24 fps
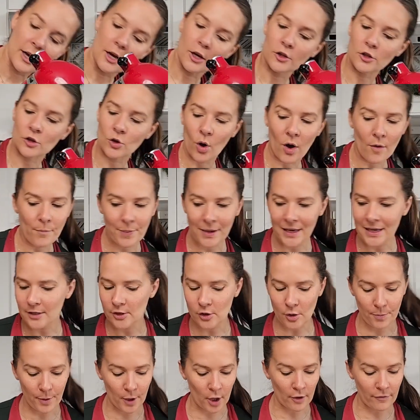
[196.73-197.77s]
Soft peaks are
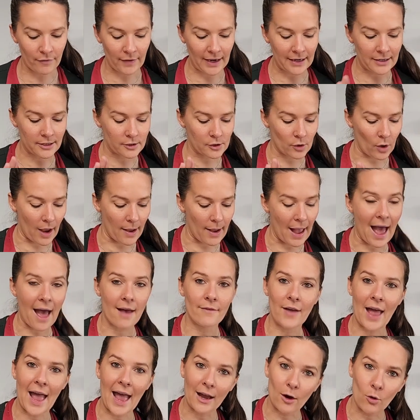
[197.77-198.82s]
perfect. So I have
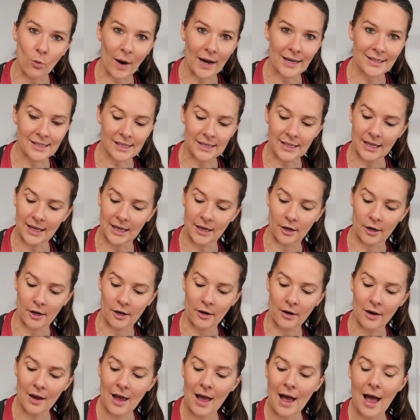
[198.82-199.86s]
egg whites in
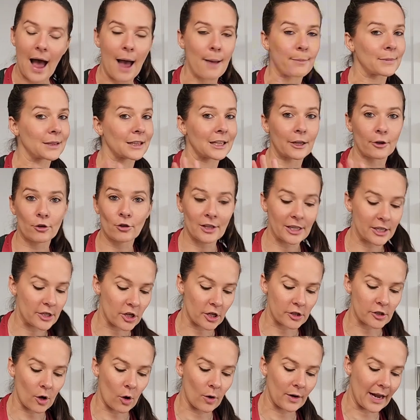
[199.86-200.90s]
here. I'm literally
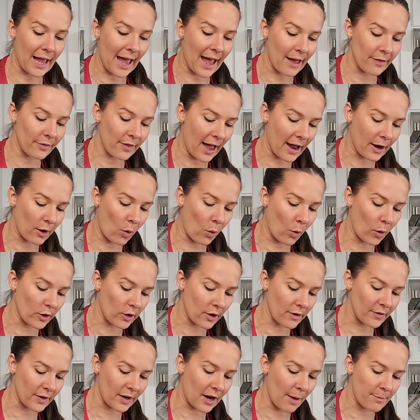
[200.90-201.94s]
just going to add that quarter of
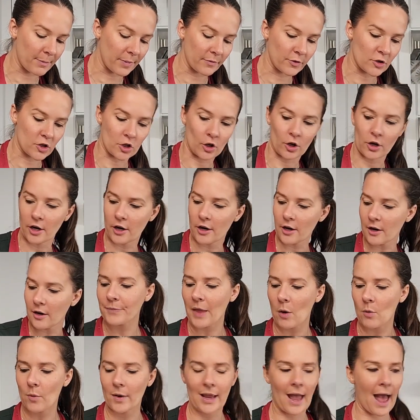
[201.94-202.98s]
a cup of sugar
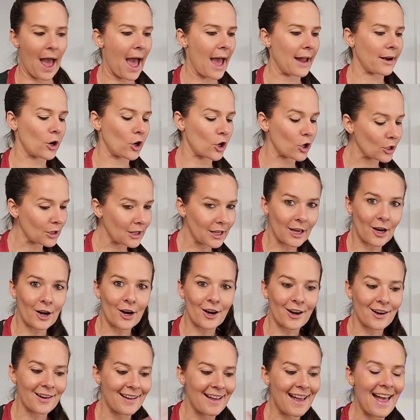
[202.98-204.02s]
that we had
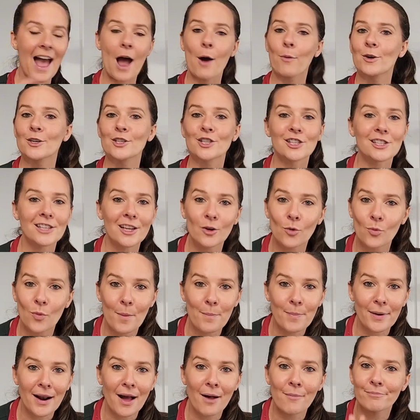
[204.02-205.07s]
earlier and we're just gonna whip
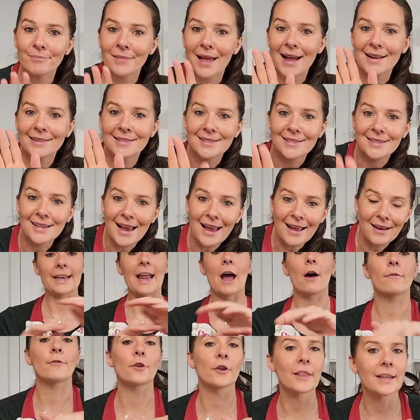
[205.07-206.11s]
it up. That's it. Now
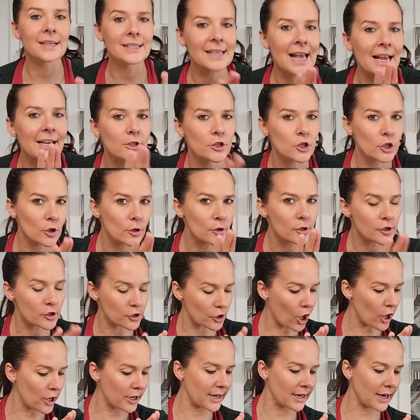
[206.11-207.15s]
for this, I do
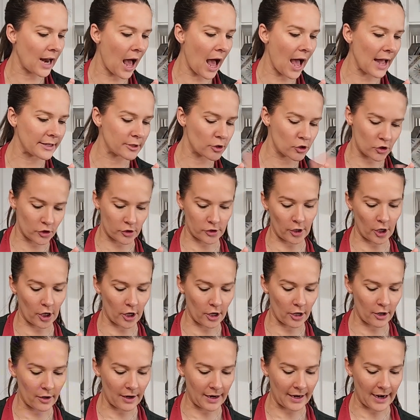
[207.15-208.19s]
start it on
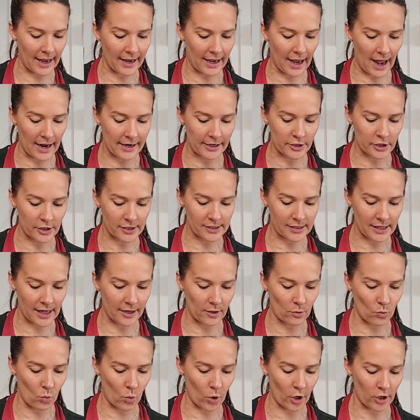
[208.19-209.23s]
stir and I kind of just let
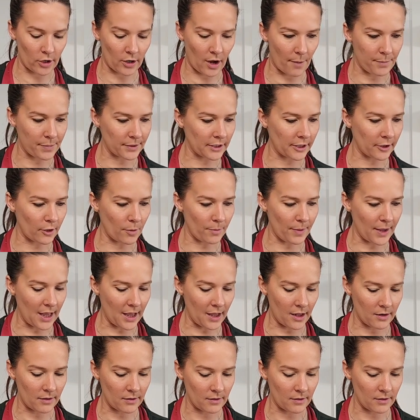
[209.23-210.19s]
it work up a little bit